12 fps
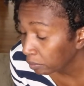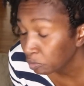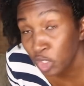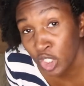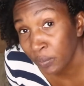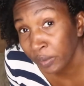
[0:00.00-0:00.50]

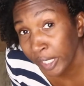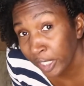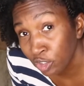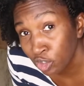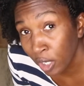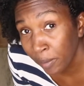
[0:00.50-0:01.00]
just a
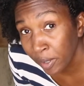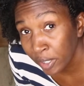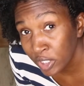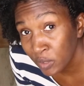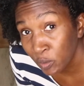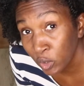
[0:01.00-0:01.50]
plain
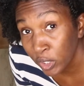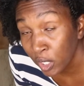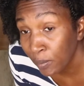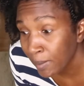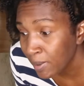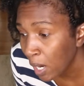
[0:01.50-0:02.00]
strawberry smoothie, or
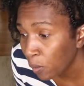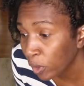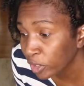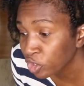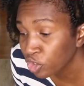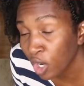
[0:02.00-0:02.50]
maybe I
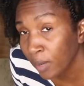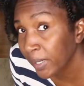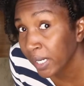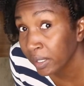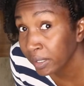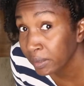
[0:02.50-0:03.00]
want
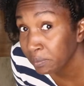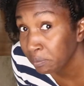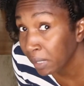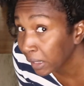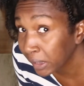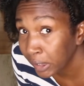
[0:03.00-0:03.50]
strawberry
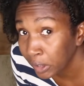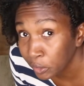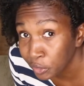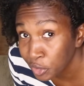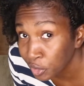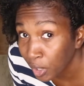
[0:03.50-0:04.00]
melon
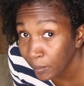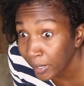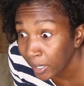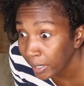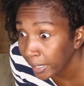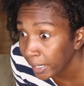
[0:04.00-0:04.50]
or
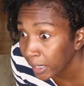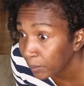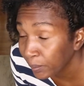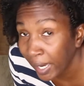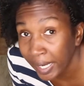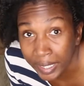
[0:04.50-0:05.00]
strawberry
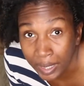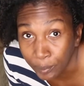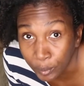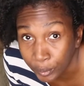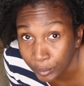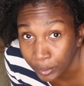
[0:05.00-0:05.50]

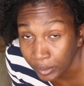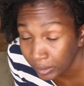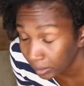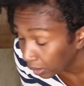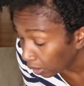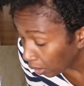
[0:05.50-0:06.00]
pineapple
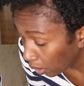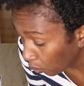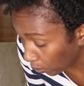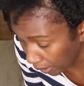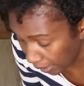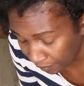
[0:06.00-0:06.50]
or
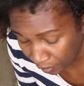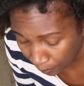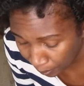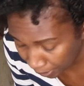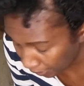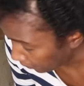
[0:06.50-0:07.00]
whatever.
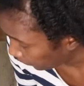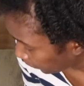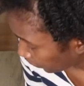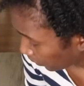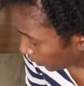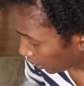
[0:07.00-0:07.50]
But
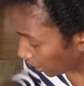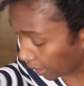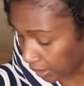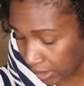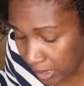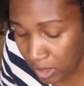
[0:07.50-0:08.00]

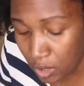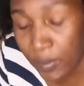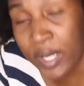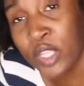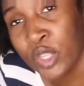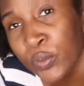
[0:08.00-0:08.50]
yes, these are
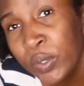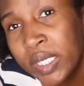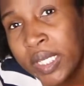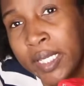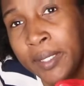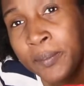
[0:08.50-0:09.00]
my
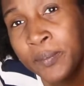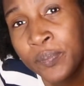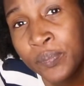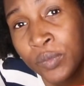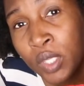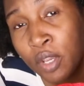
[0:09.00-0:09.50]
3
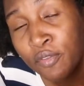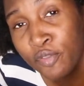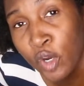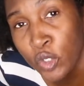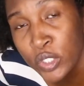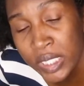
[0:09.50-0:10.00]

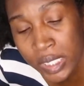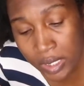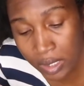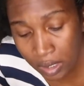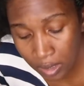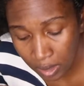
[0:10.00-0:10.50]

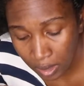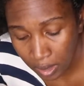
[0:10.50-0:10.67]
frozen